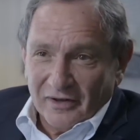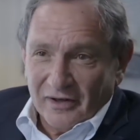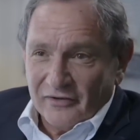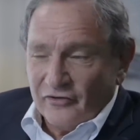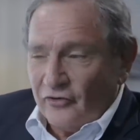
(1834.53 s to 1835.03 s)

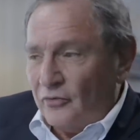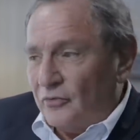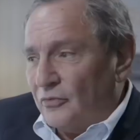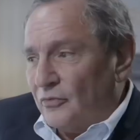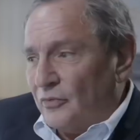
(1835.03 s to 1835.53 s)
And
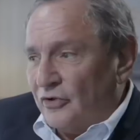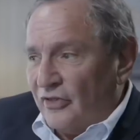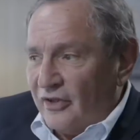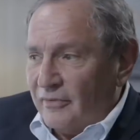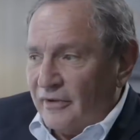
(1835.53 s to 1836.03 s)
so when you
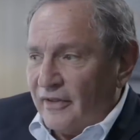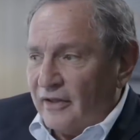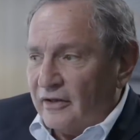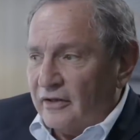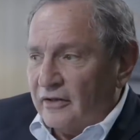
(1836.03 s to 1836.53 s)
think about that,